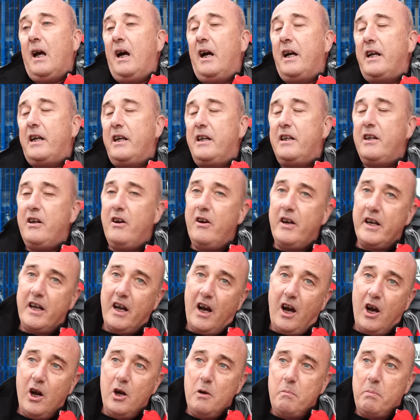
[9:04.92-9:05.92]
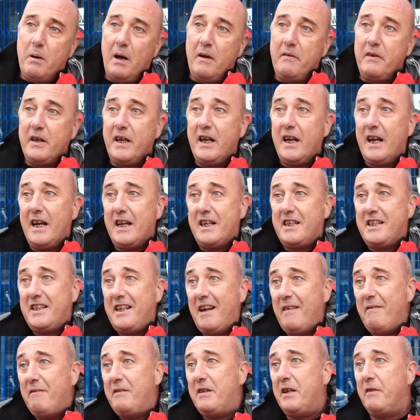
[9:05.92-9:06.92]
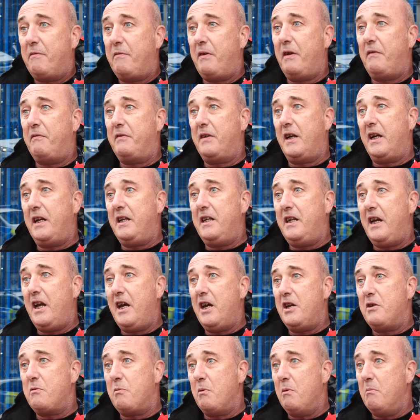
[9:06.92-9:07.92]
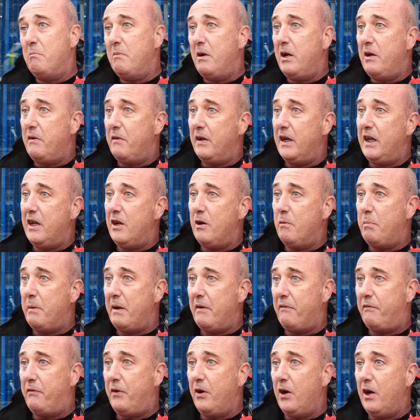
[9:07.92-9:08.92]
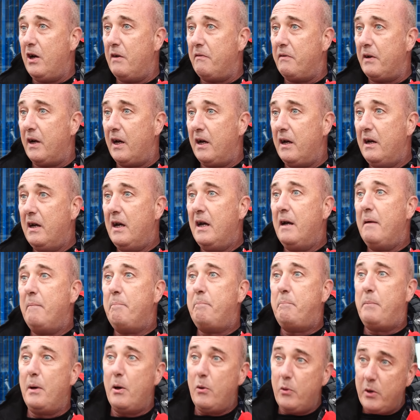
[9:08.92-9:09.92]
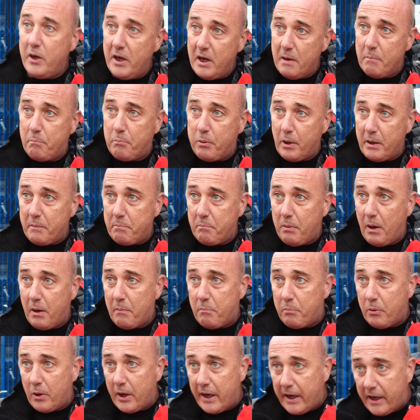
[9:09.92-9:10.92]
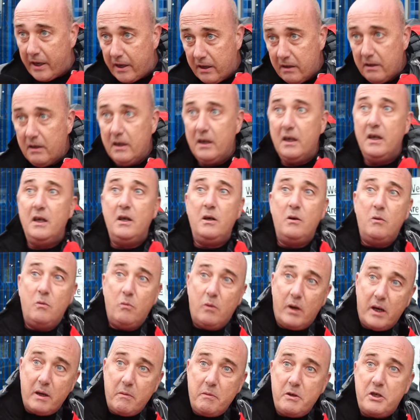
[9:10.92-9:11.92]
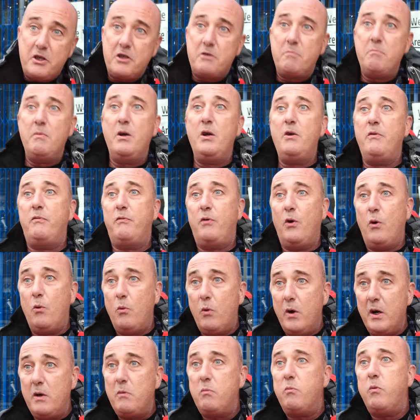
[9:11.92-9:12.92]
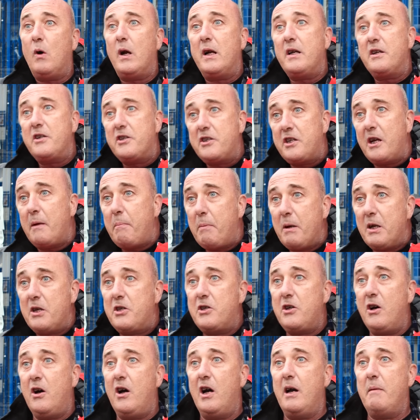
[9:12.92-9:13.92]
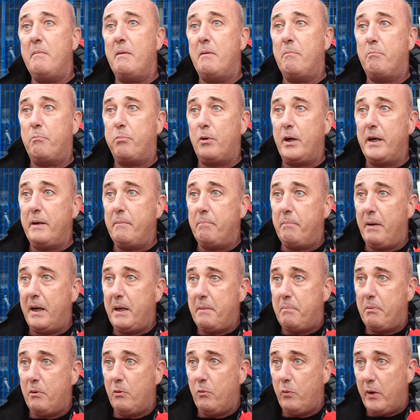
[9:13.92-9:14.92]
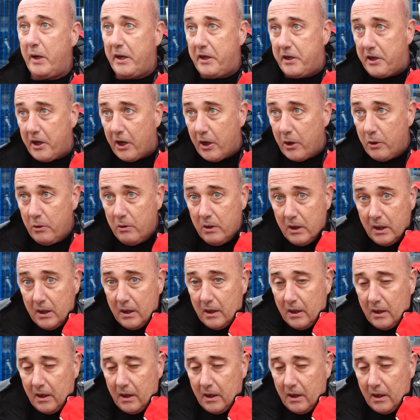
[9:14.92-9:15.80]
I kind of hope over the next 10 to 15 years we'll move a little bit further, building it brick by brick. Why don't we just move forward one step at a time and bring people with you? Mm-hmm.